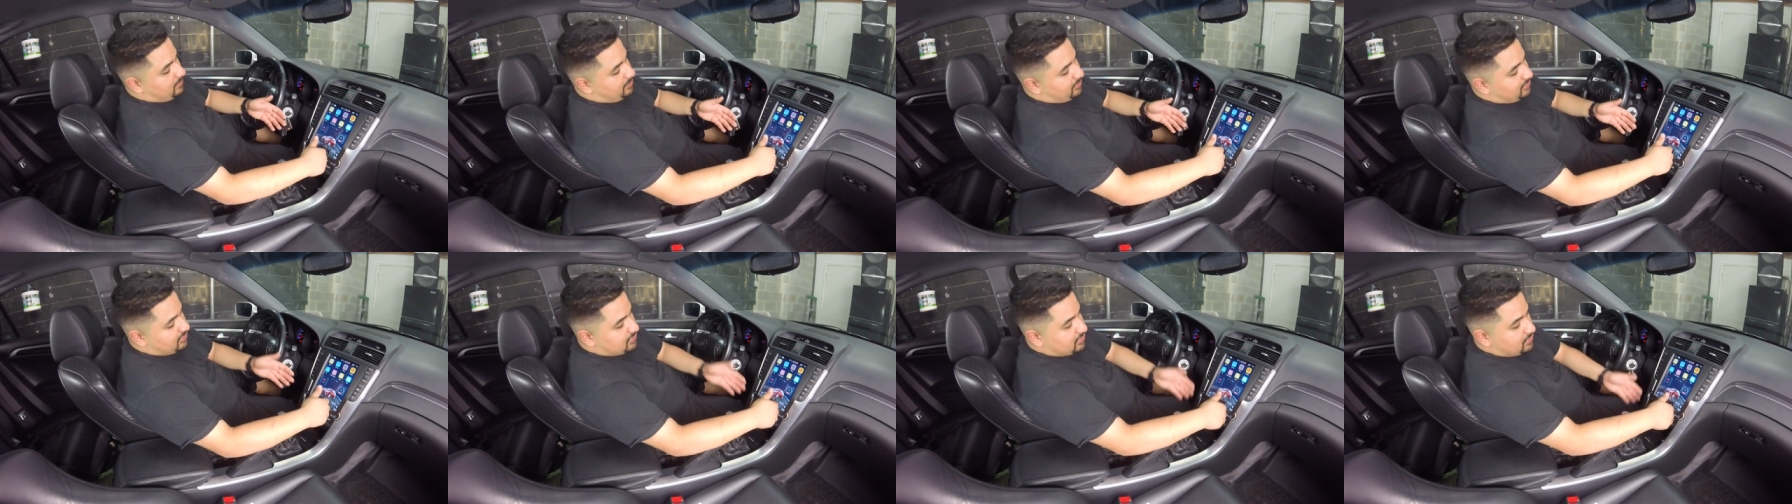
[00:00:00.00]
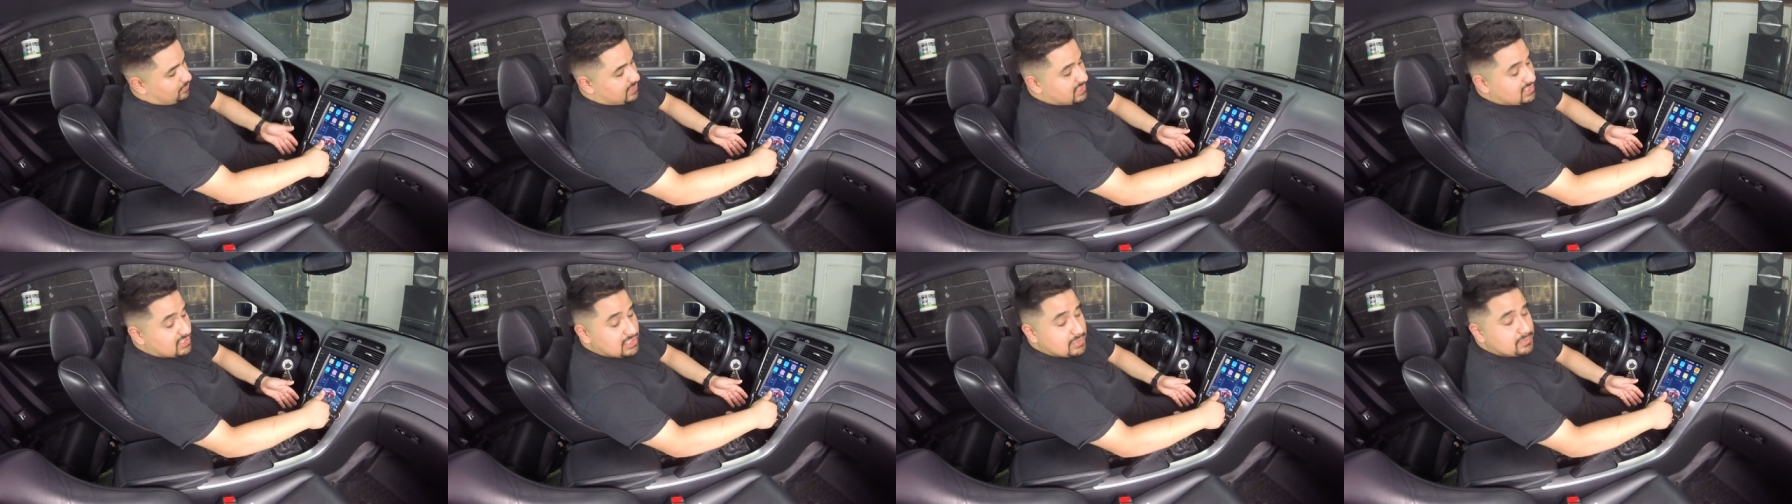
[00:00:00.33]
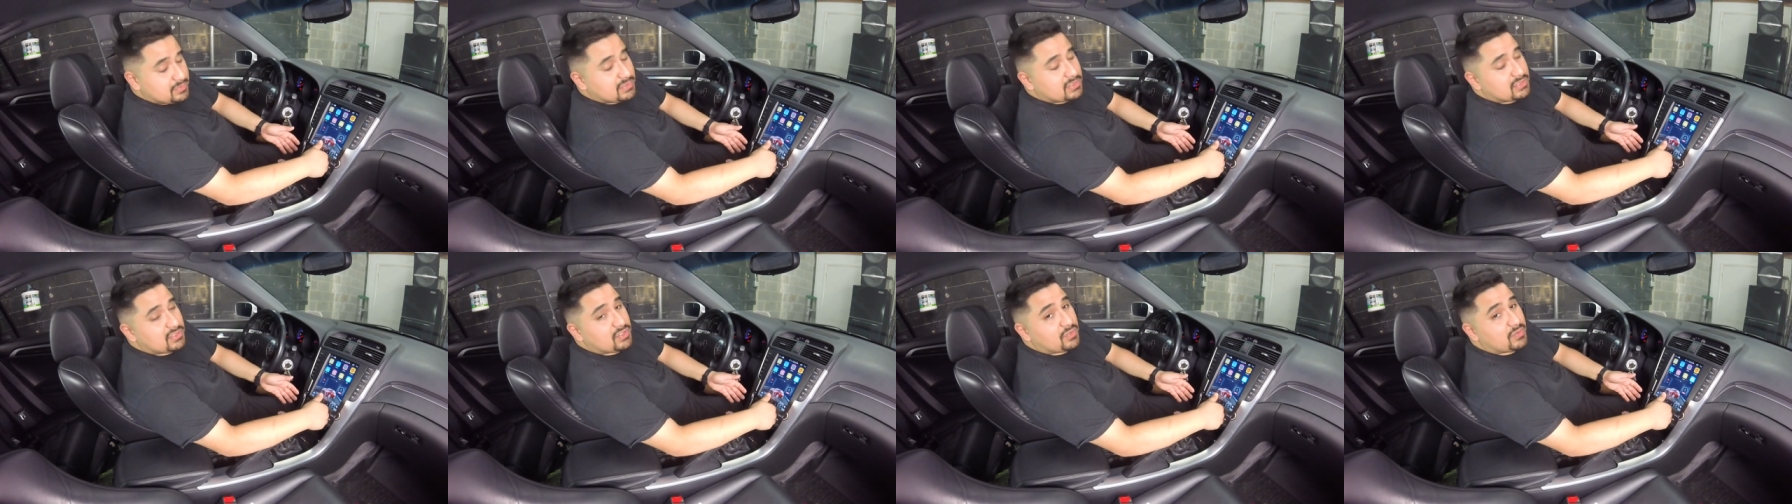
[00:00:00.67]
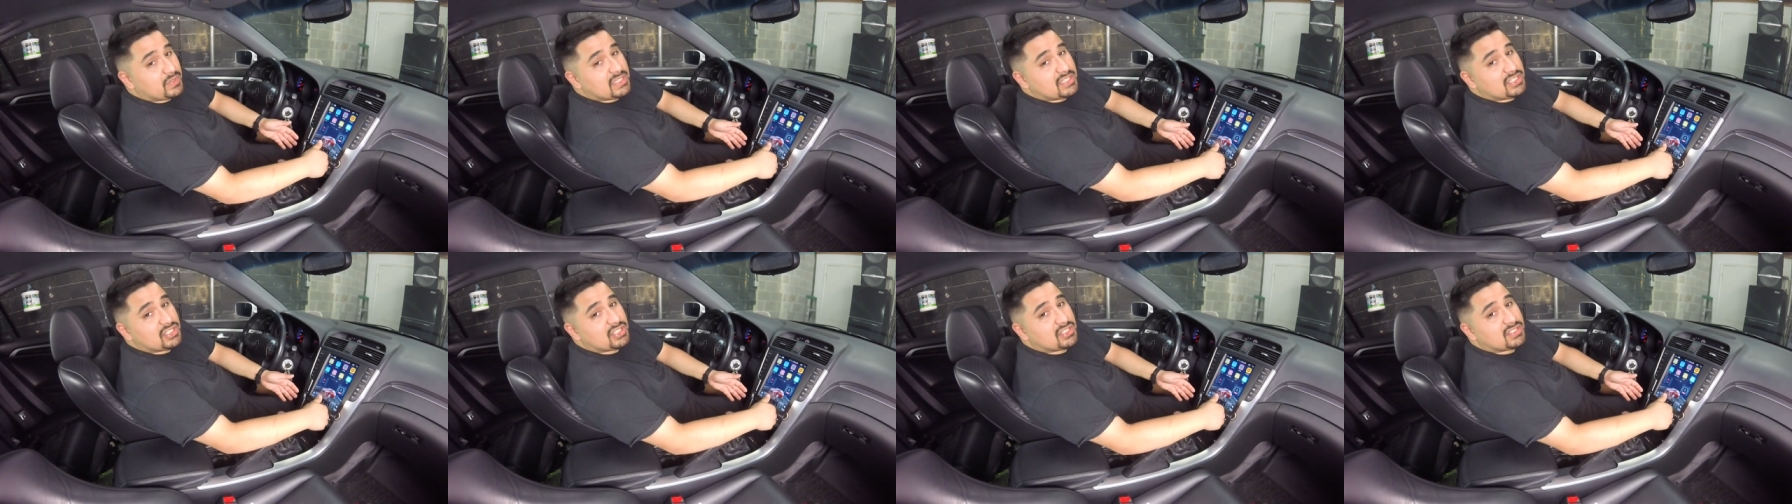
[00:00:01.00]
to put a
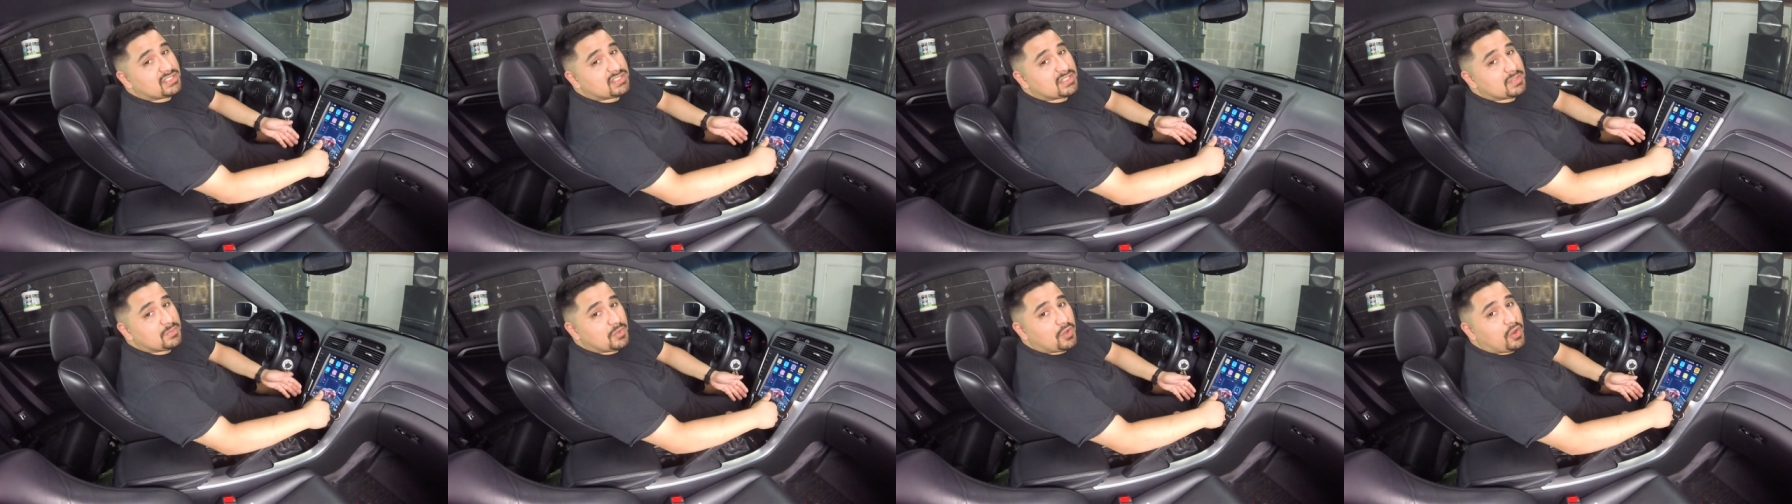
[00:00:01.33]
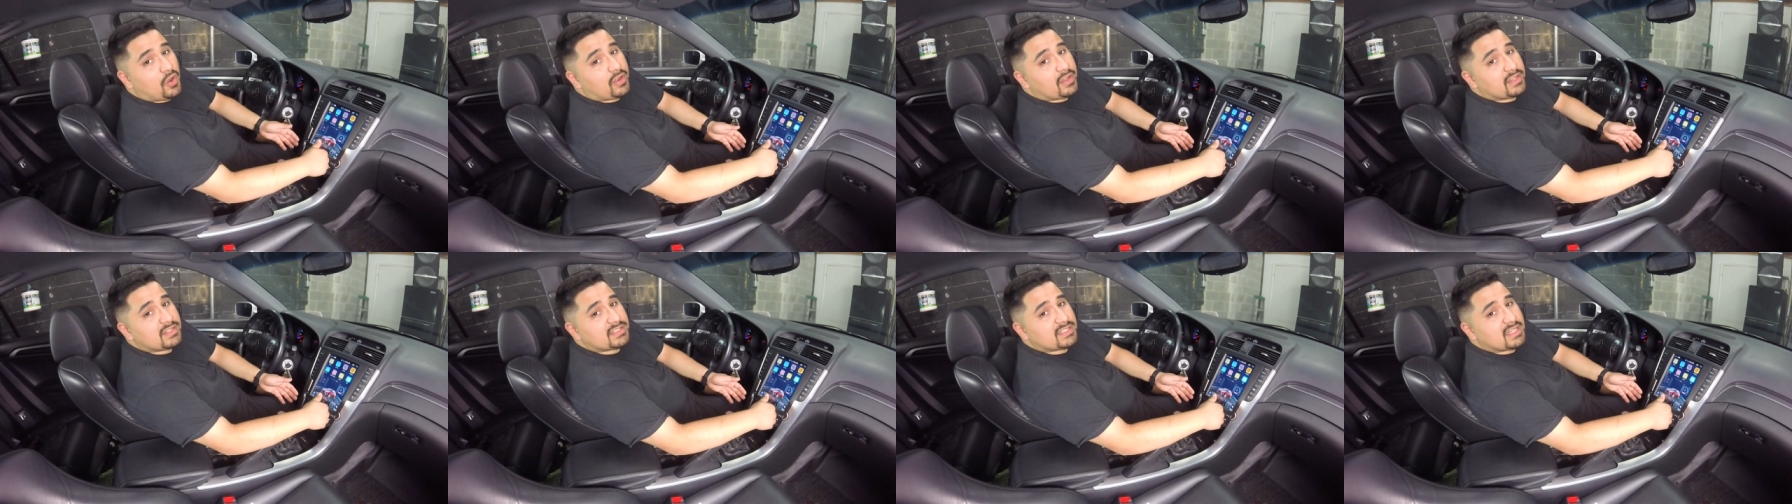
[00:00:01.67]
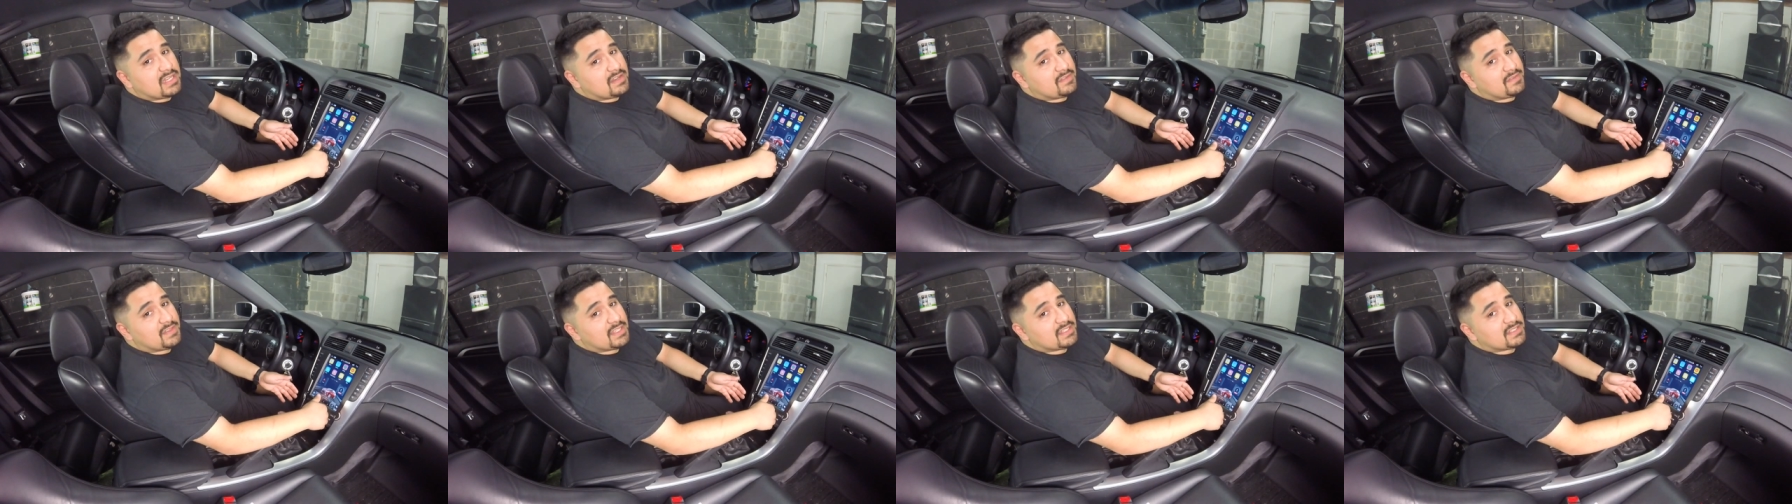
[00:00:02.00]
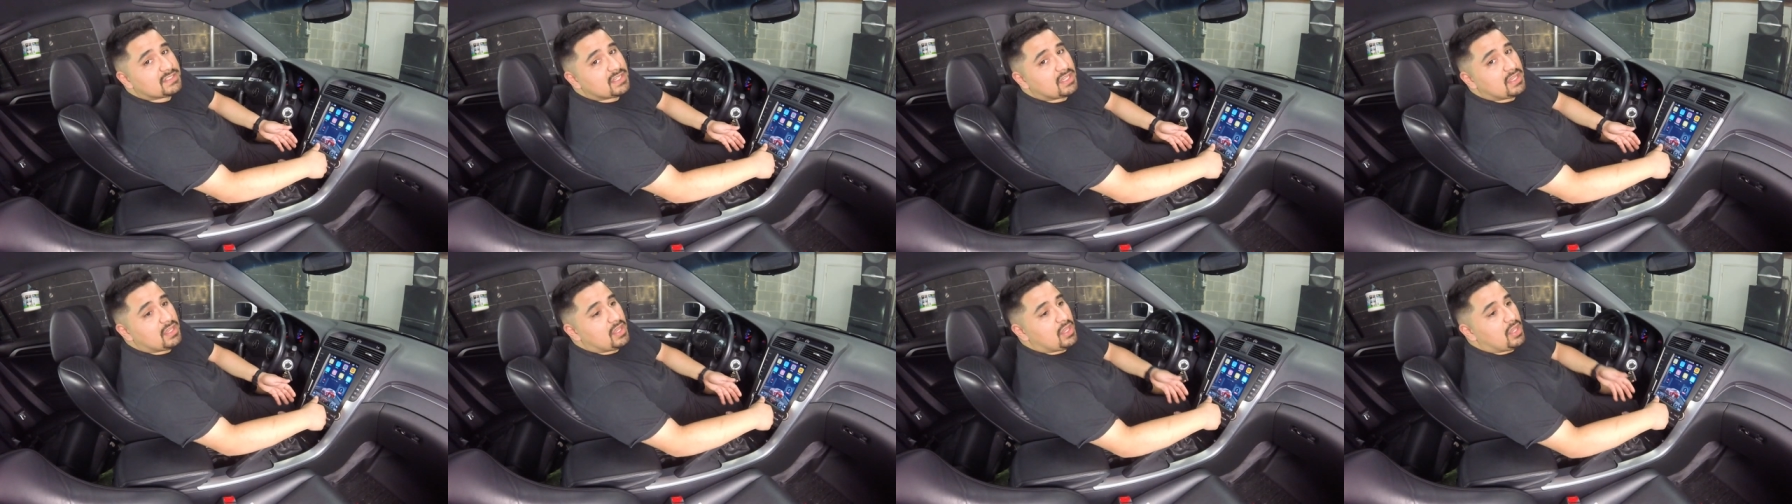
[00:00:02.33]
three G SIM card inside of
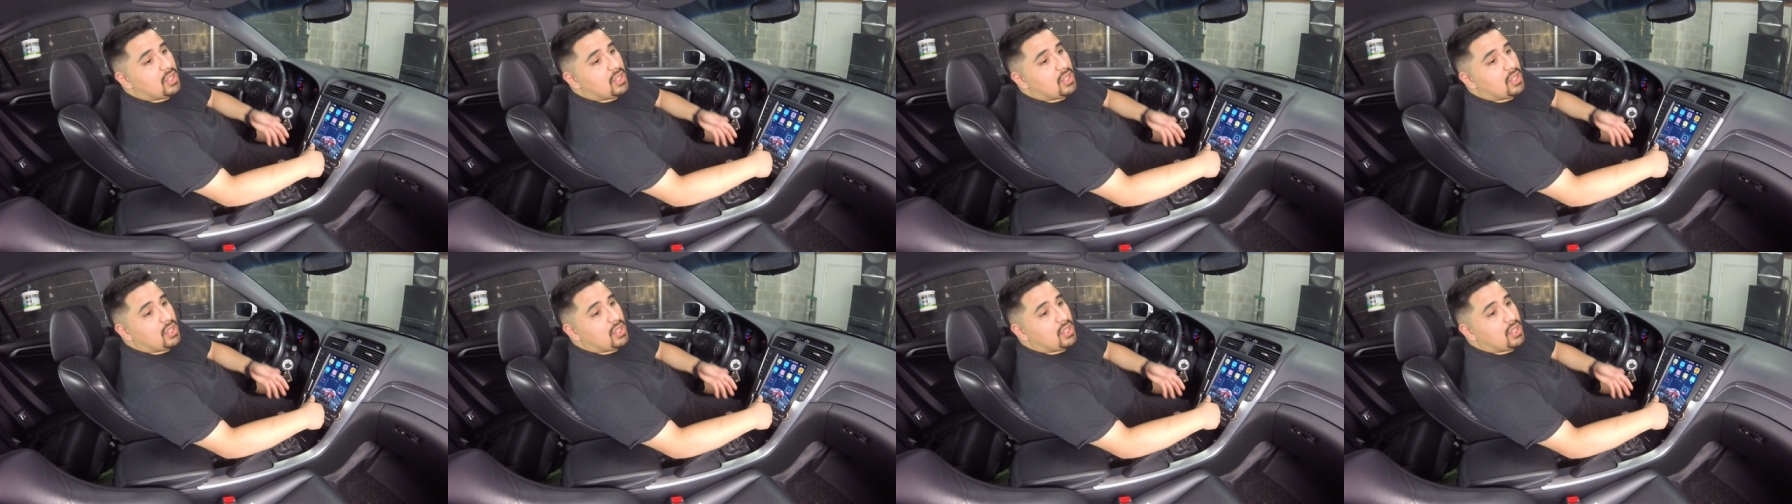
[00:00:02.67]
this,